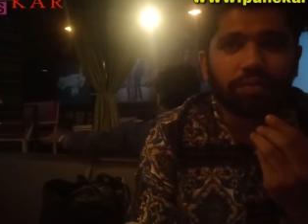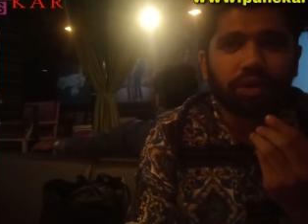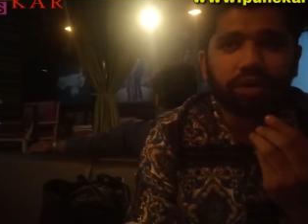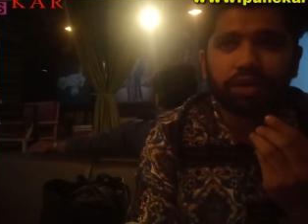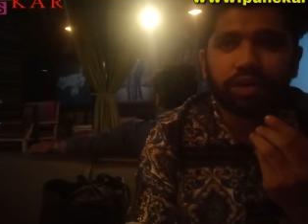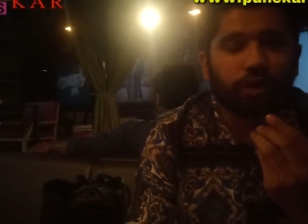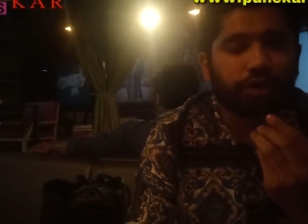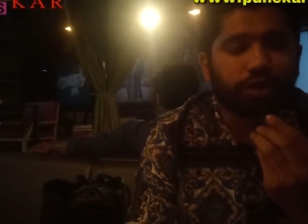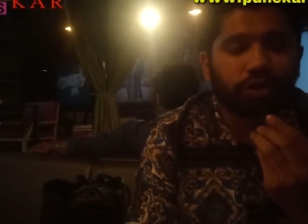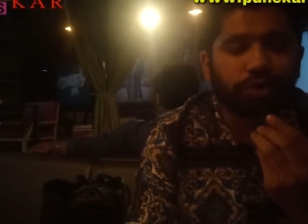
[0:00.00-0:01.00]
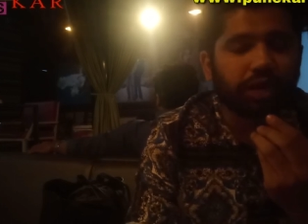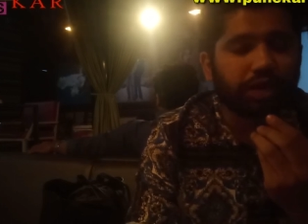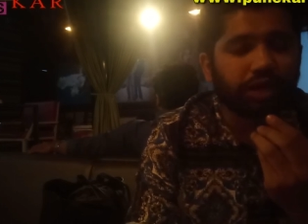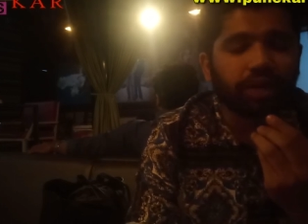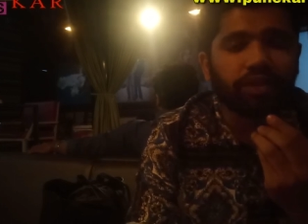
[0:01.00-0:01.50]
but according to me i
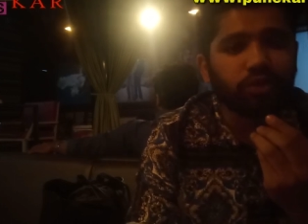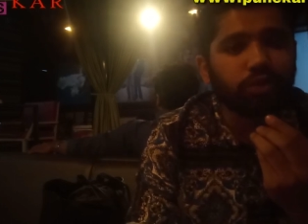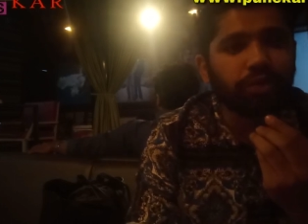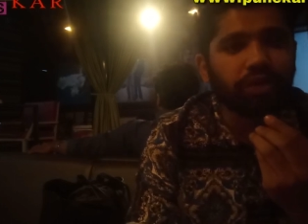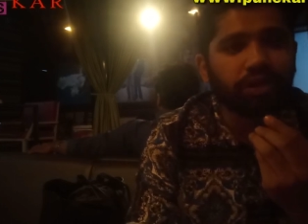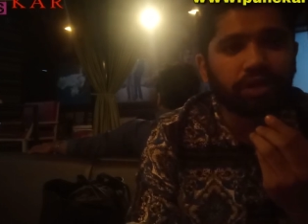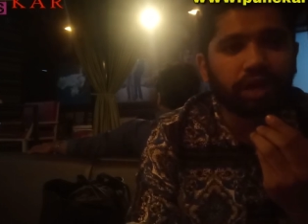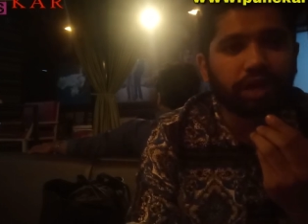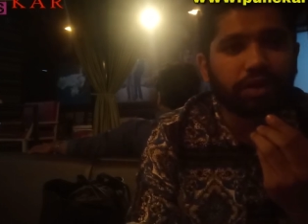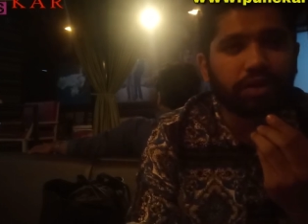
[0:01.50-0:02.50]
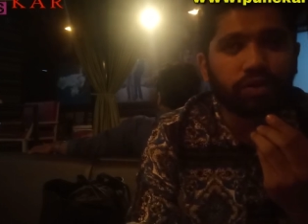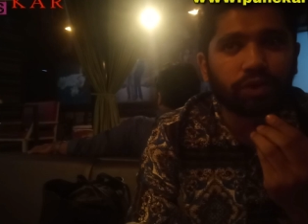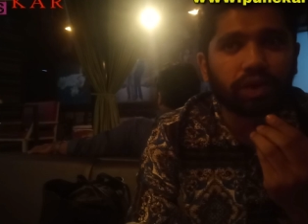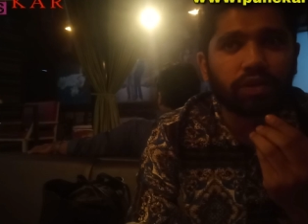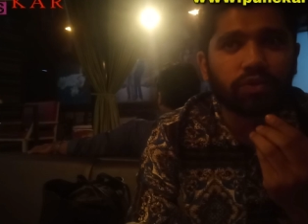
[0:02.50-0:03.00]
think it should be like
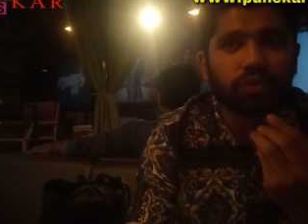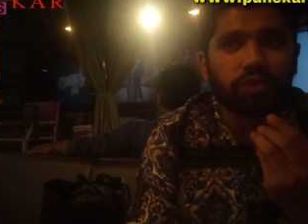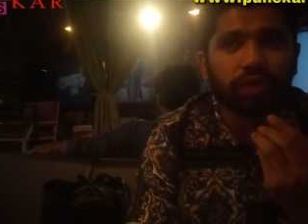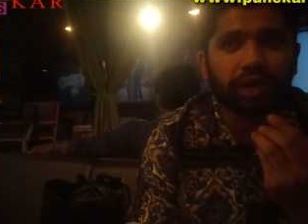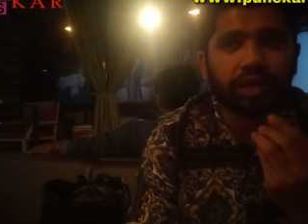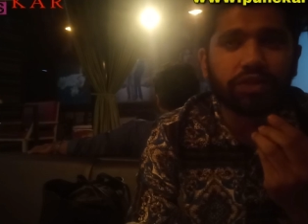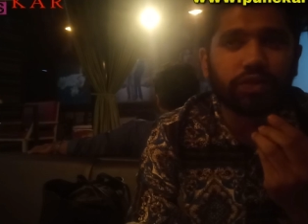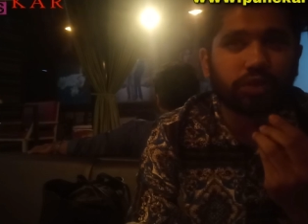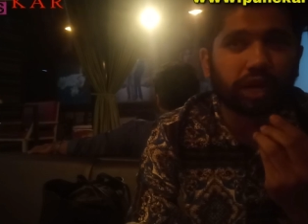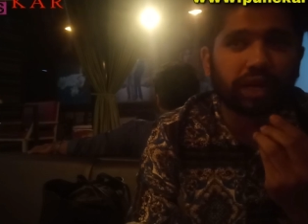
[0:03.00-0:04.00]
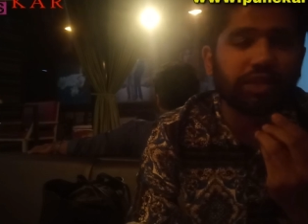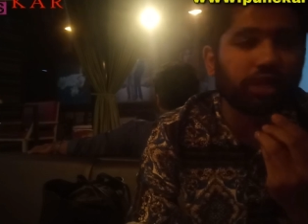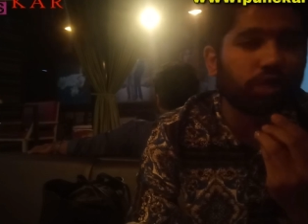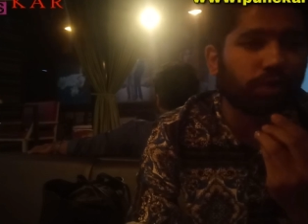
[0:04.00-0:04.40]
12 to at least at least till